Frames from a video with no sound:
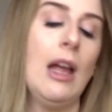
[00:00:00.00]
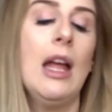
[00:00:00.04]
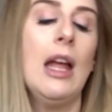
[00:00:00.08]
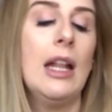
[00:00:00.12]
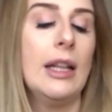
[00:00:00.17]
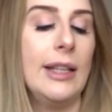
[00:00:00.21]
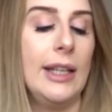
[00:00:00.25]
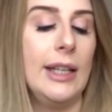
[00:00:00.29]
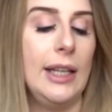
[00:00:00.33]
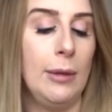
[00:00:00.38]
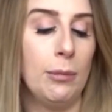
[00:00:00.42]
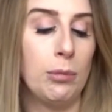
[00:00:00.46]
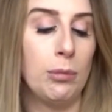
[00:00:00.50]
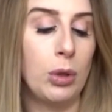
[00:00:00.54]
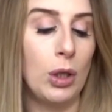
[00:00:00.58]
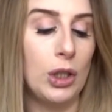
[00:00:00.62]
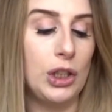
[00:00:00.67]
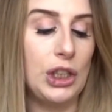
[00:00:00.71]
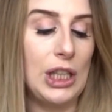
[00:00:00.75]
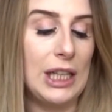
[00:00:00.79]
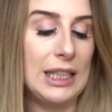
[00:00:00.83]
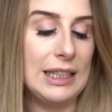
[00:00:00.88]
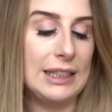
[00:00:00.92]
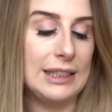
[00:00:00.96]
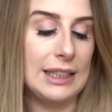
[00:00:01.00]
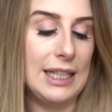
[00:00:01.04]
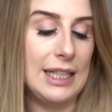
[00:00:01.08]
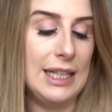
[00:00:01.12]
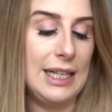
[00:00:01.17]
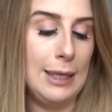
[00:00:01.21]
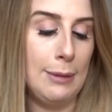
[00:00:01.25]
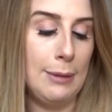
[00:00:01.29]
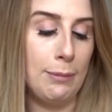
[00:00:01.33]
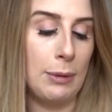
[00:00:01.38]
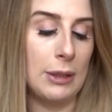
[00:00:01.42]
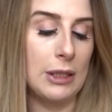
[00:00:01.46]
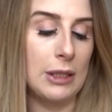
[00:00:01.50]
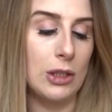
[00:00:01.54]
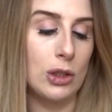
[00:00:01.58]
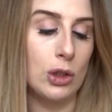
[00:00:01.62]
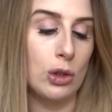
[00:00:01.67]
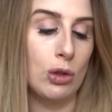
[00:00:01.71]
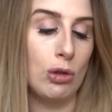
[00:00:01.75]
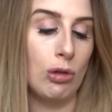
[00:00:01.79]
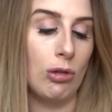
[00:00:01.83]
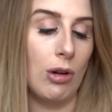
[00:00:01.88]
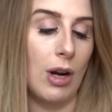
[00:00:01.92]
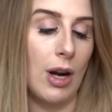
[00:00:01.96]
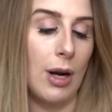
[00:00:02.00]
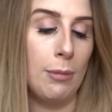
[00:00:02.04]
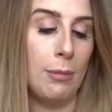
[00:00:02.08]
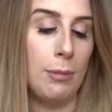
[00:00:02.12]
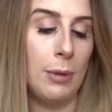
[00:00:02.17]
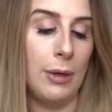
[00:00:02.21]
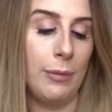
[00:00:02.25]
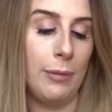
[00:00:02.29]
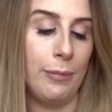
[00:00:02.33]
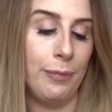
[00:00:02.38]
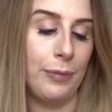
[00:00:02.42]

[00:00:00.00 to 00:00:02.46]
The Project Lip Scrub,